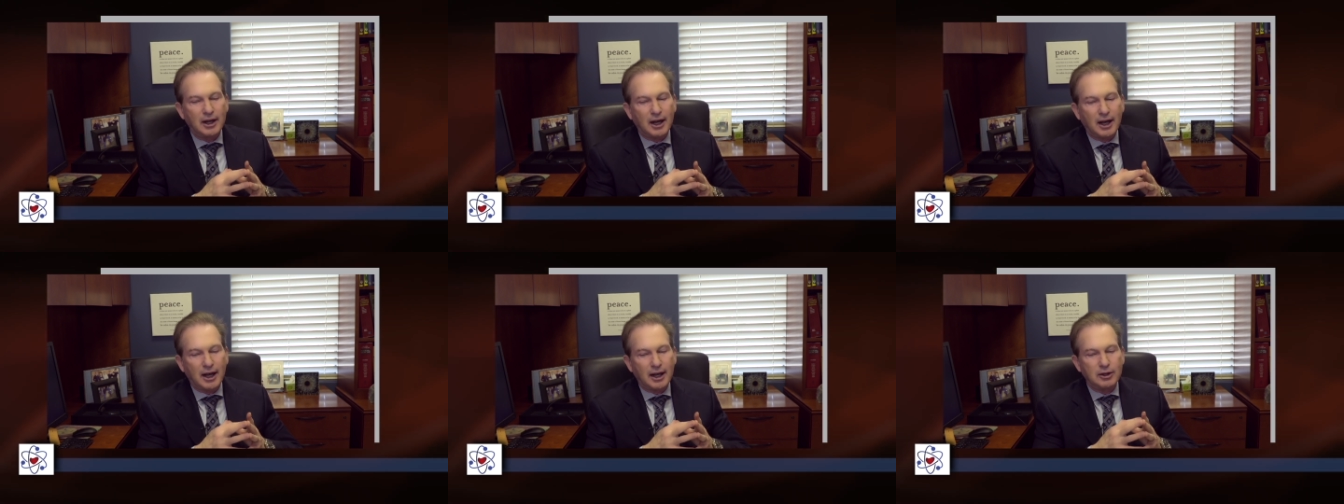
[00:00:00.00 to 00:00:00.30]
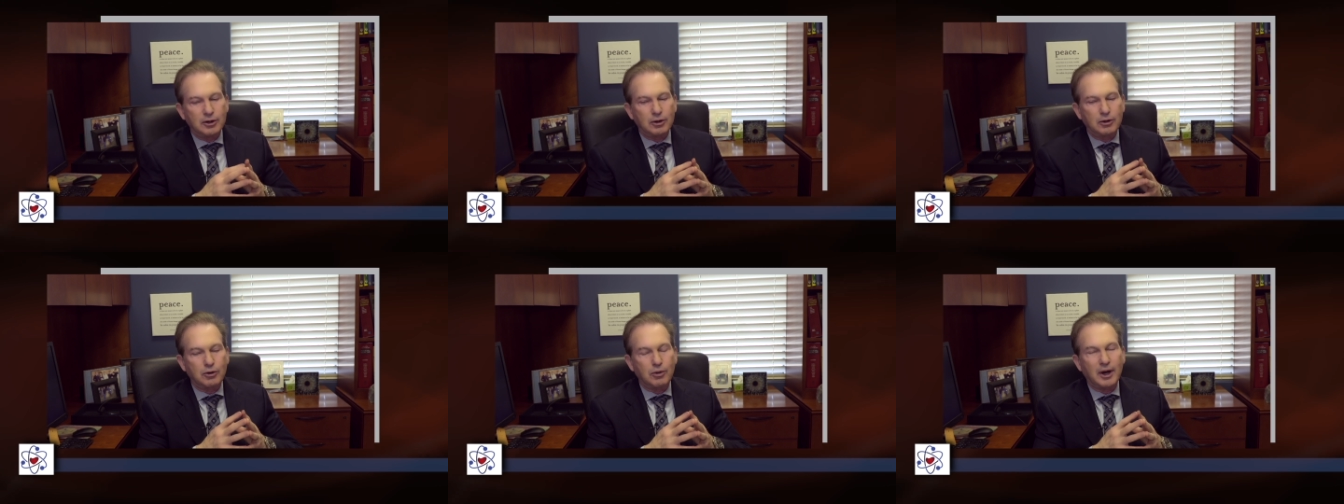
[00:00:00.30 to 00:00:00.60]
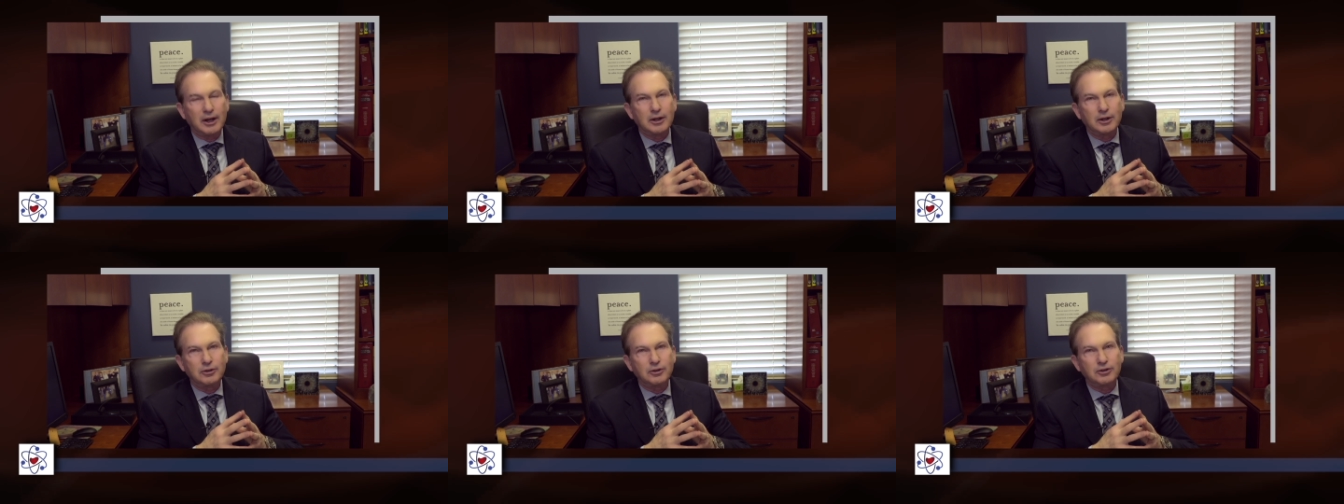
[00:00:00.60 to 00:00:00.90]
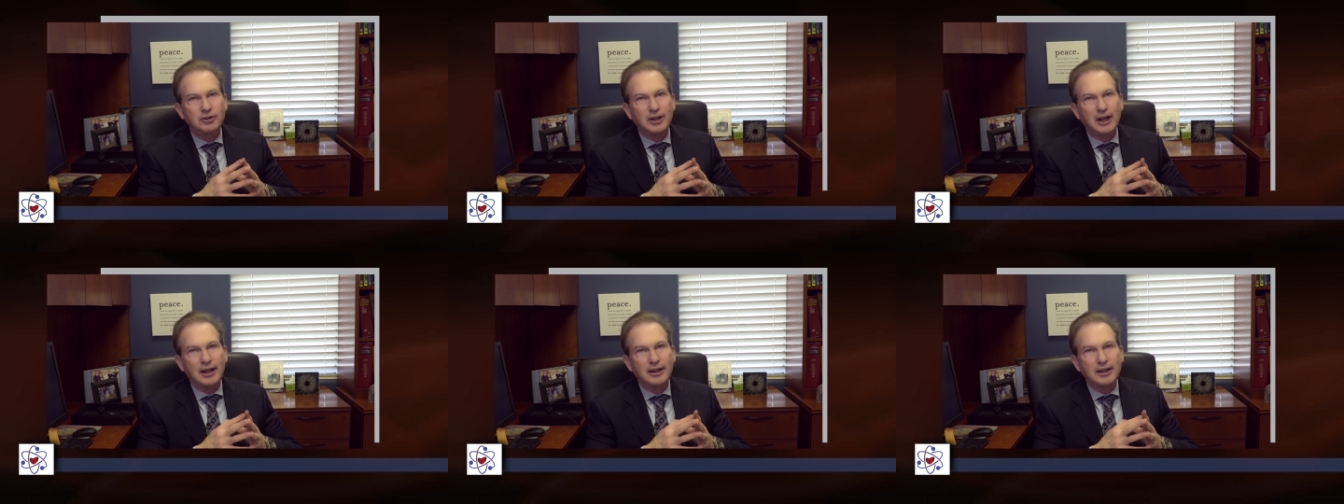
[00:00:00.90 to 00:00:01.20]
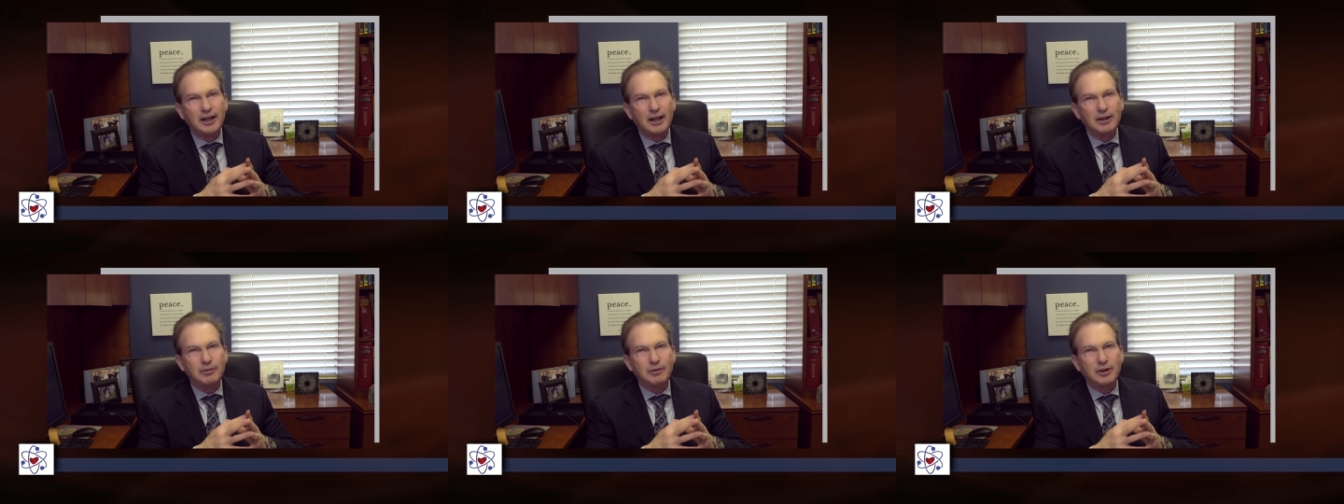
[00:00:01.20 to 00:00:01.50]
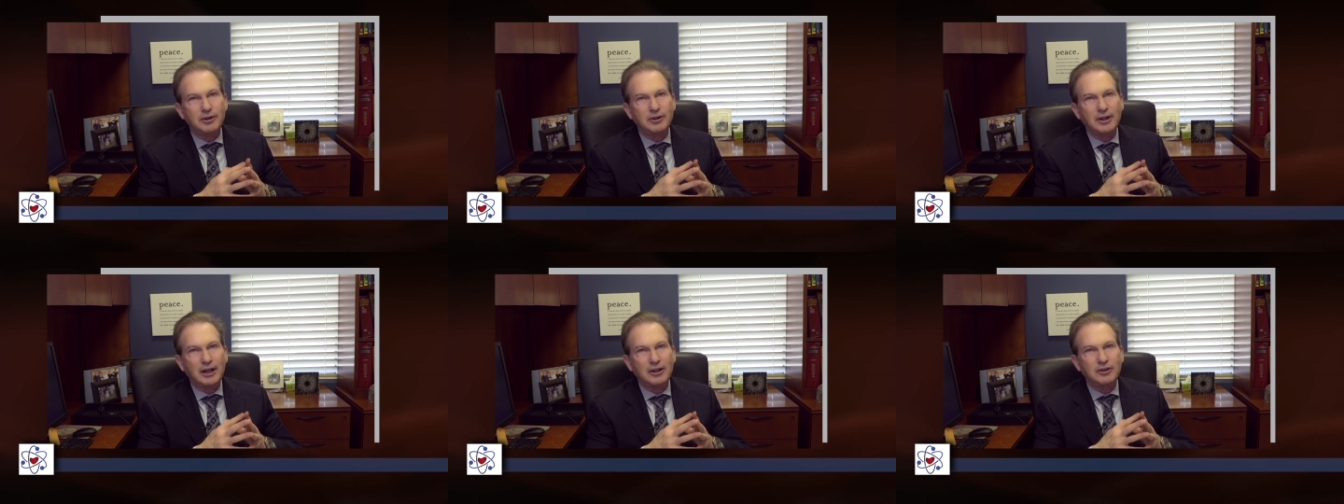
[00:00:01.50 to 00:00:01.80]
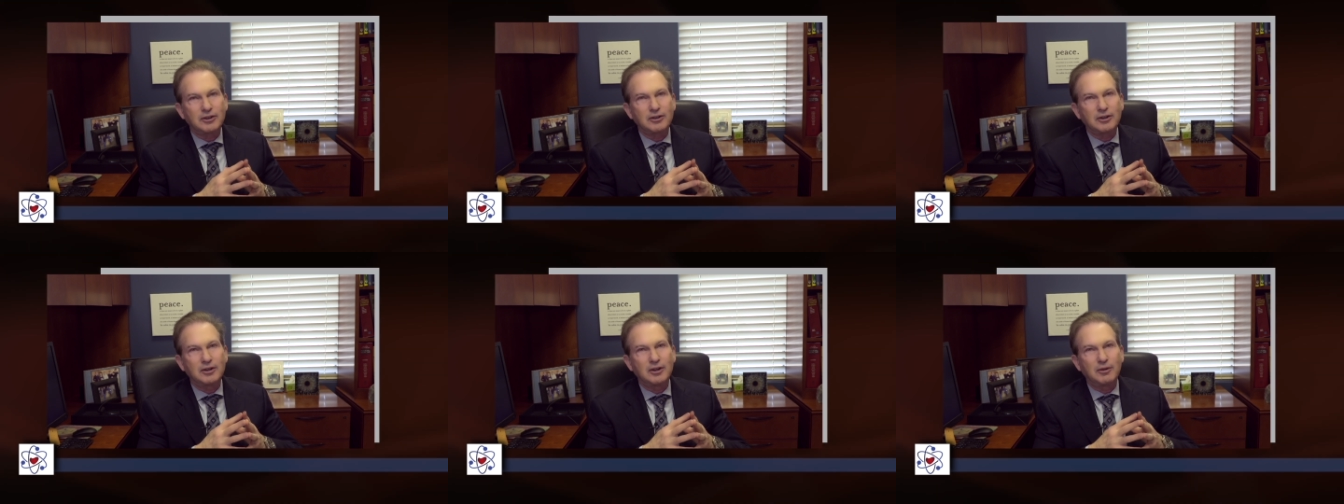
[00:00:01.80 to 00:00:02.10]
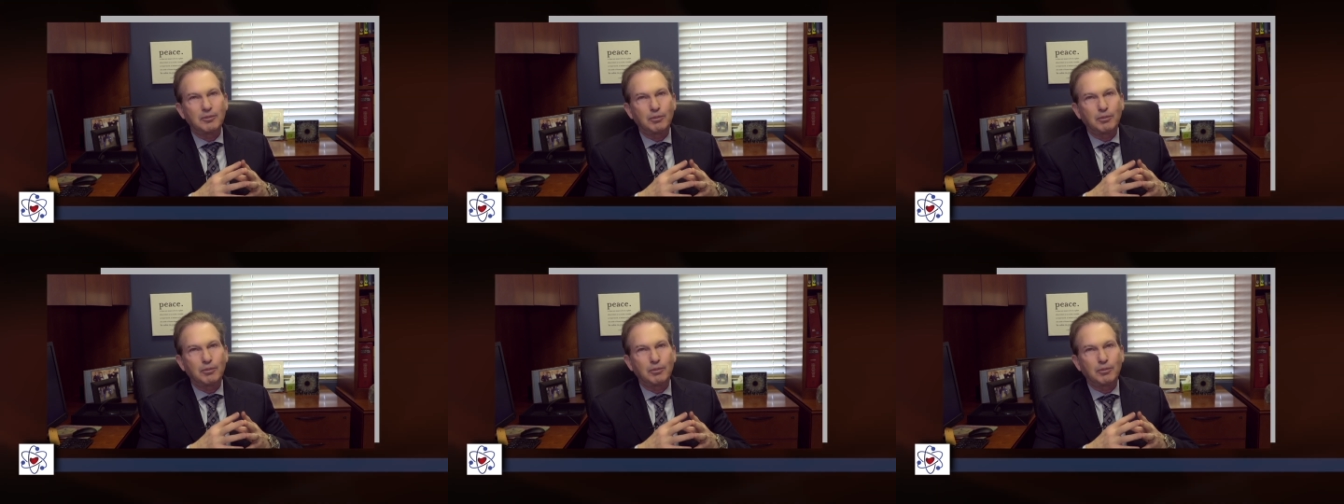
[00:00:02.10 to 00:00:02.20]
I don't quite understand that because that's